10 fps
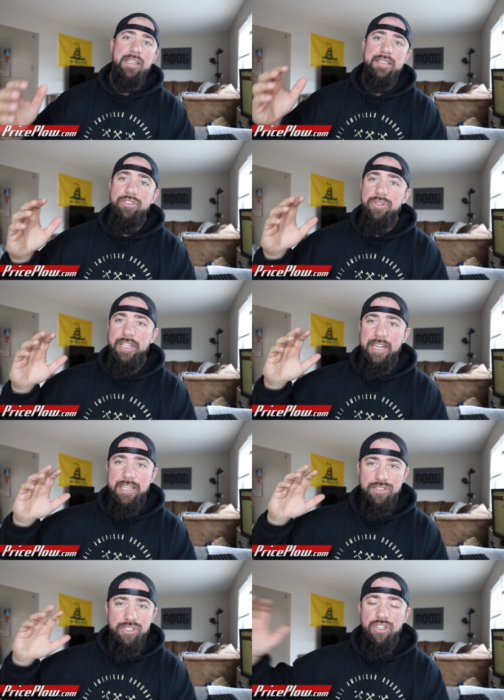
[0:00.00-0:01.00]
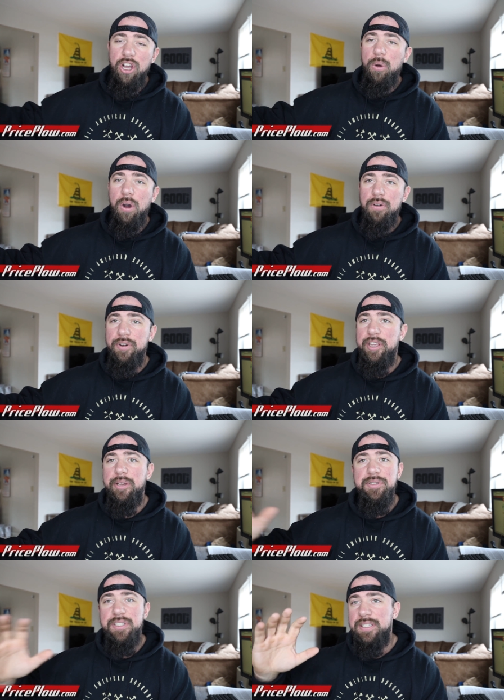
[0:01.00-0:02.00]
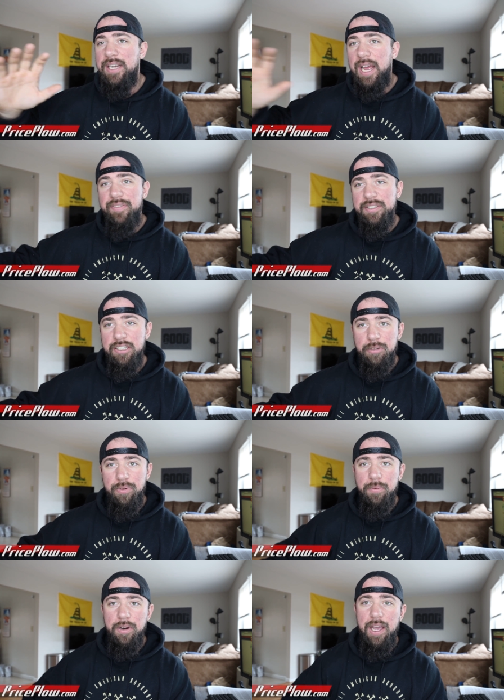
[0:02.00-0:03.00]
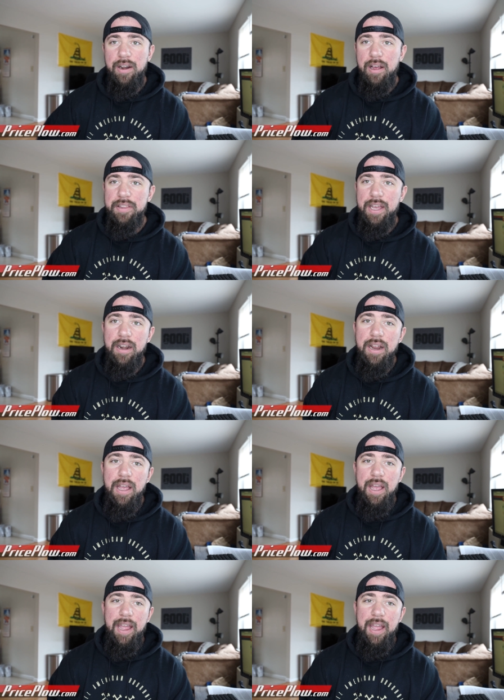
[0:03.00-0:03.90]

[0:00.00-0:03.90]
citrulline is so overused. It's in every single pre-workout out there.